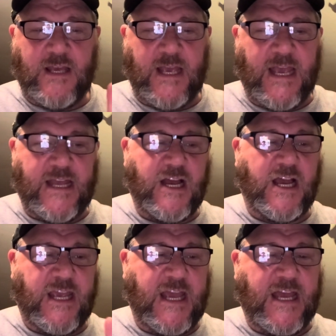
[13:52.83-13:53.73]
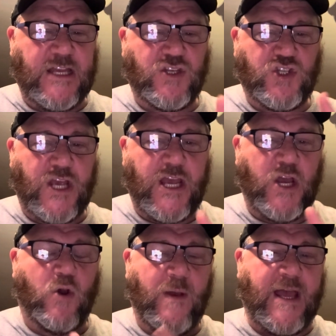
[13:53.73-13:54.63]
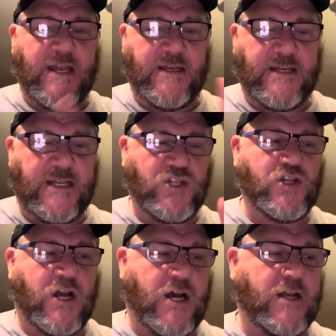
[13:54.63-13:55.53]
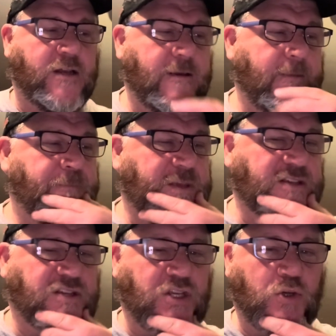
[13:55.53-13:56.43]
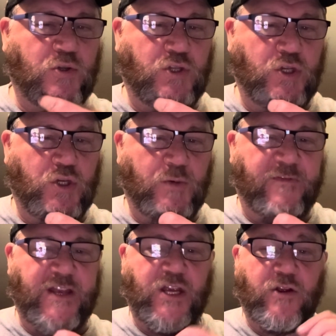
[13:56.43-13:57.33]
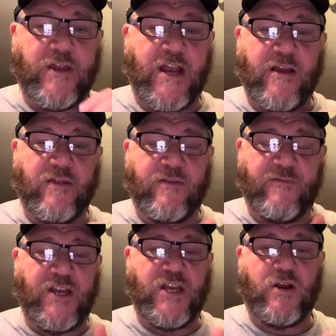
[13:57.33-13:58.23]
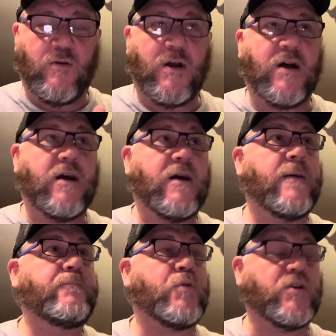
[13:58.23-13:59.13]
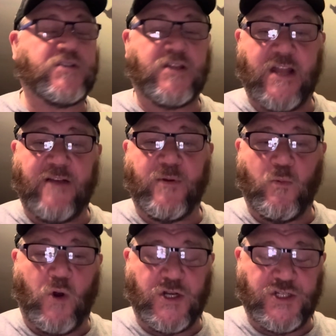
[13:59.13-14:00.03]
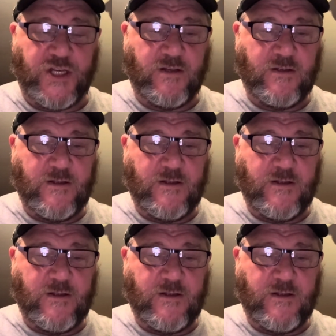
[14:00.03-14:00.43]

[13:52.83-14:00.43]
Ninjon. Ninjon is a YouTube video person that I've been watching.